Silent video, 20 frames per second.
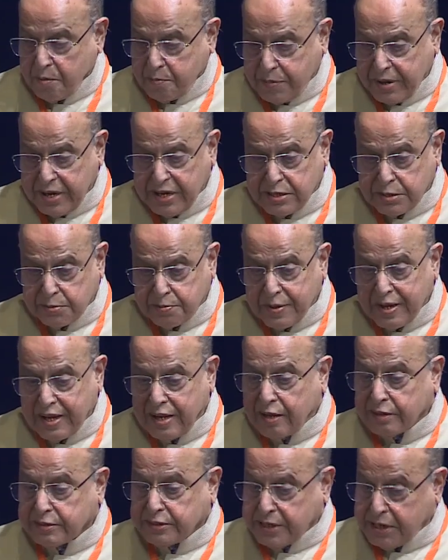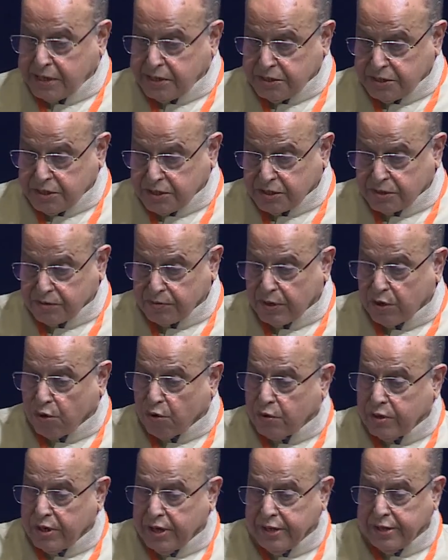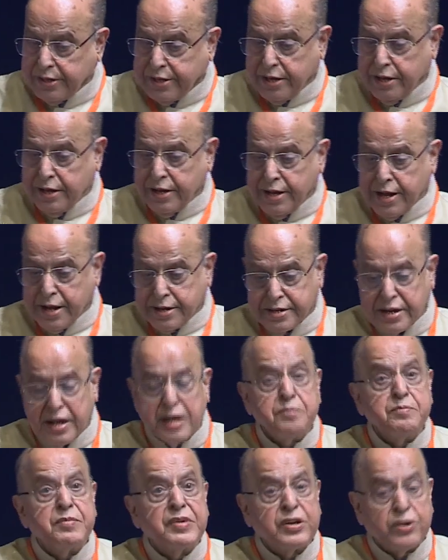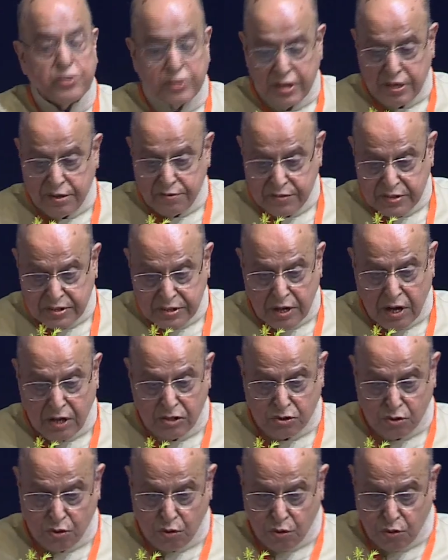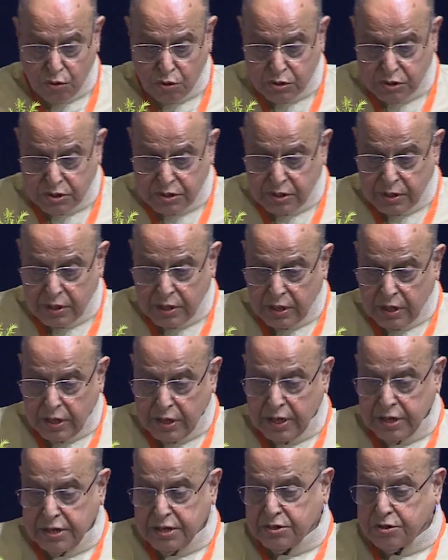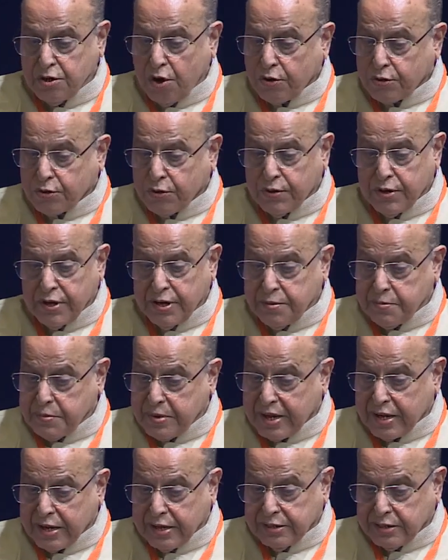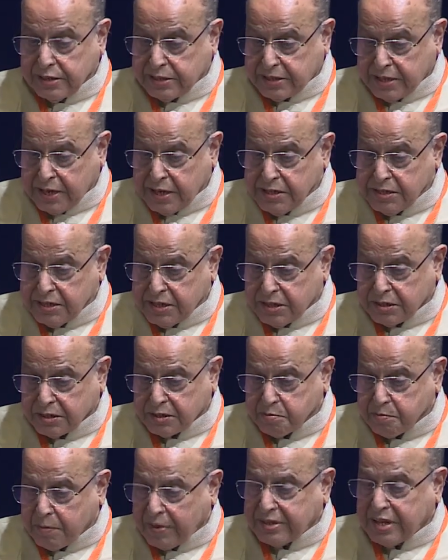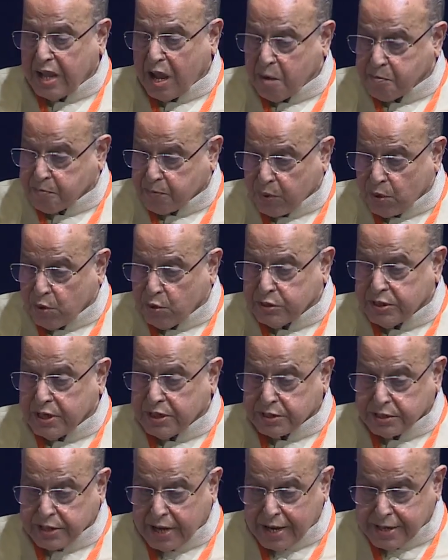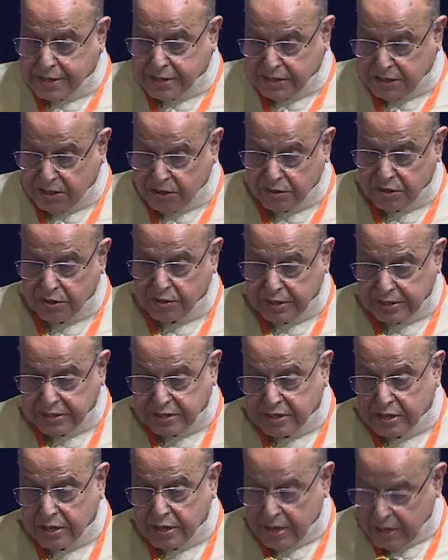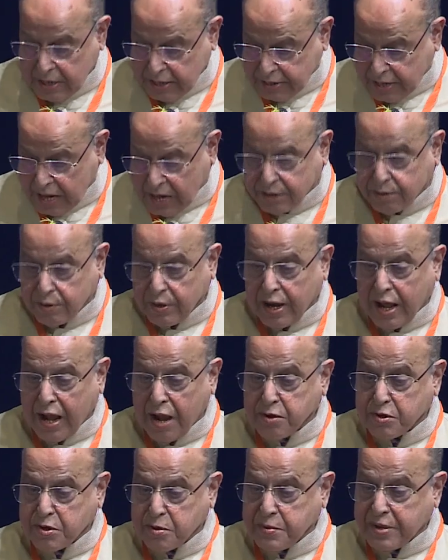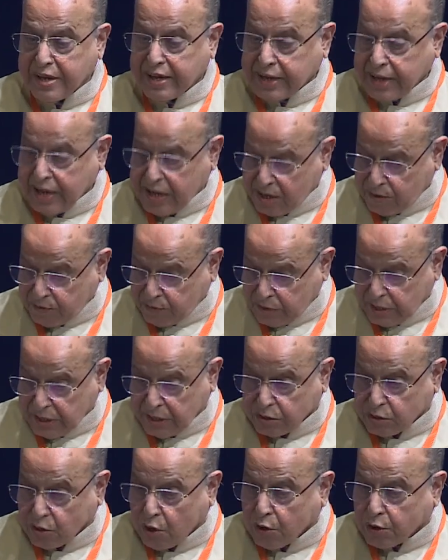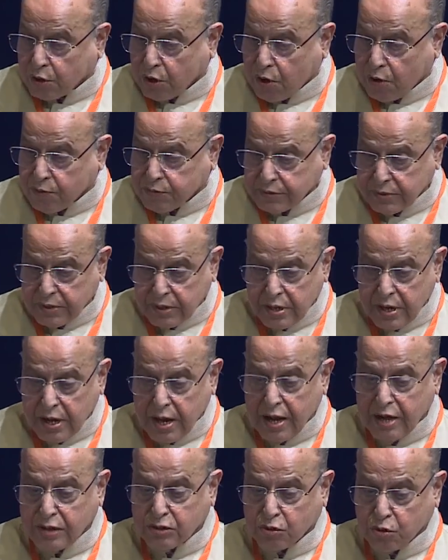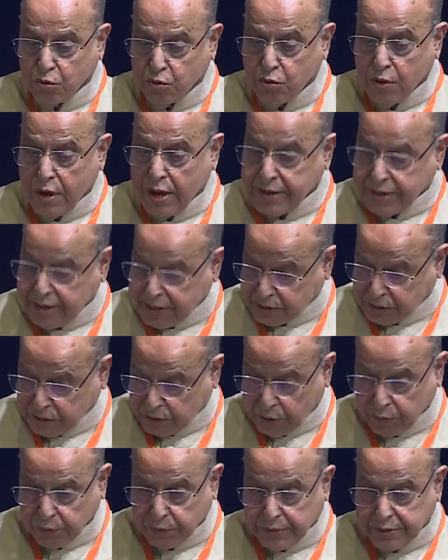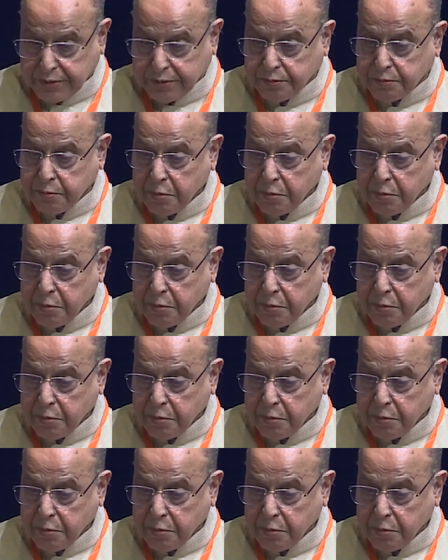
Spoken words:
Piecemeal changes will only delay attainment of the envisaged goals. It is not only merely the changes, but the approach and strategy of those that will have to be carefully thought of and executed,